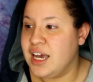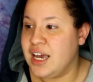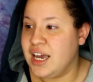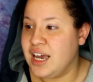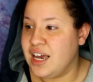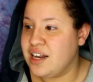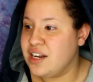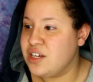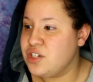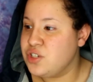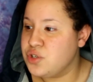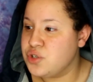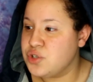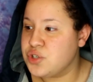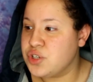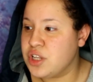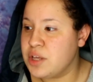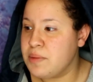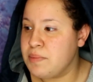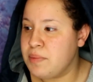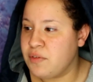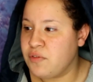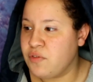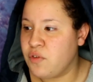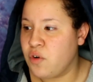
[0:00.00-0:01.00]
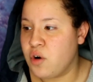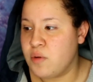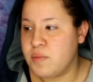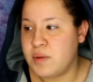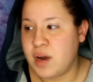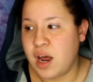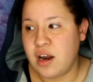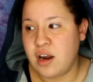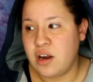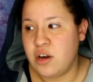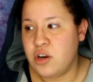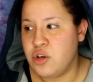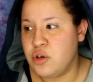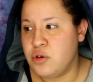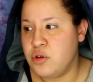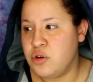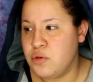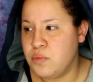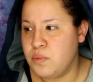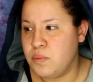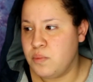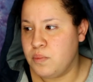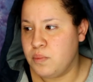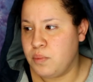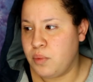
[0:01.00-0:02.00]
It is usually performed on a
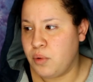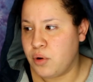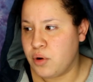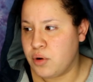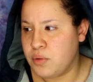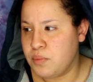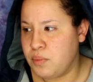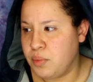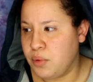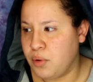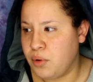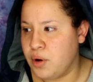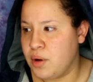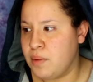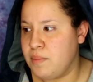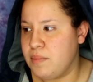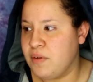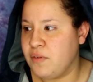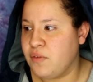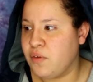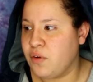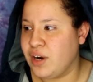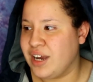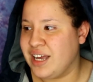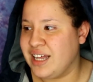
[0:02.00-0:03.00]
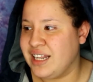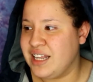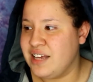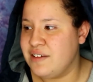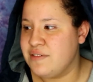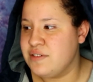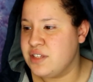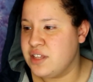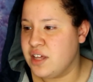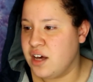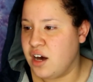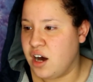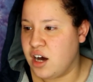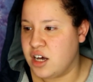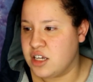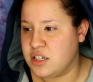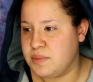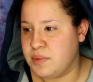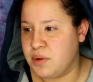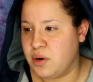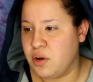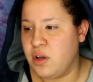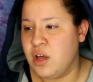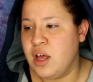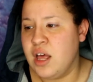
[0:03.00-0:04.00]
newborn boy before he leaves the
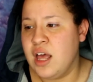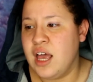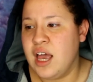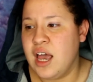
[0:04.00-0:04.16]
hospital